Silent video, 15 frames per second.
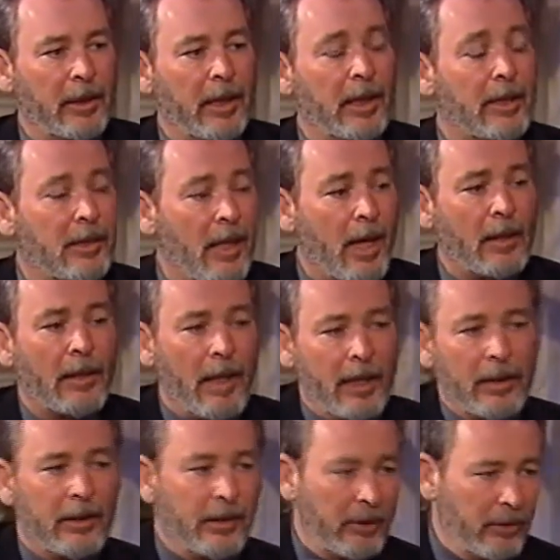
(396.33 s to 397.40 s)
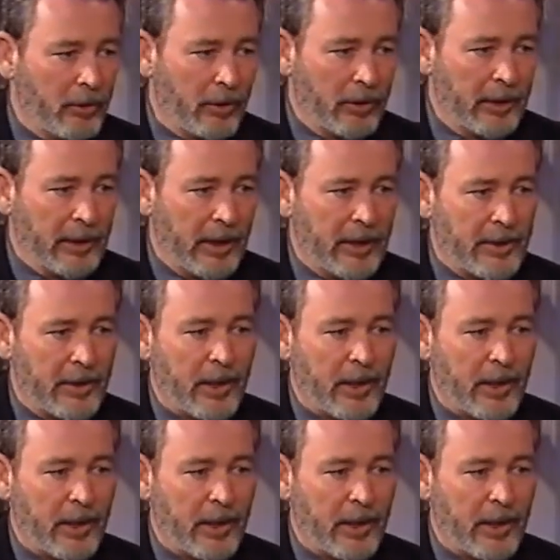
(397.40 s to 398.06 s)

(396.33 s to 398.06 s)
It's not like in the early days of the